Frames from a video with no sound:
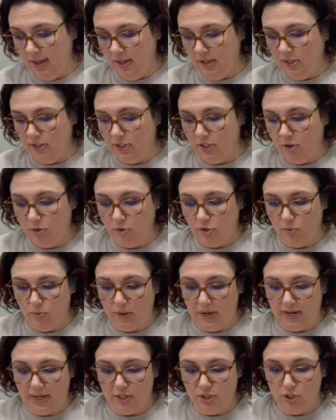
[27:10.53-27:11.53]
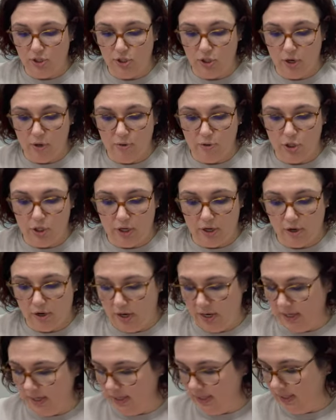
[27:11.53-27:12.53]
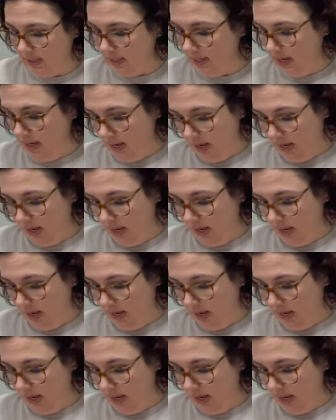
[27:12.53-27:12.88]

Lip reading: So sweet, so generous.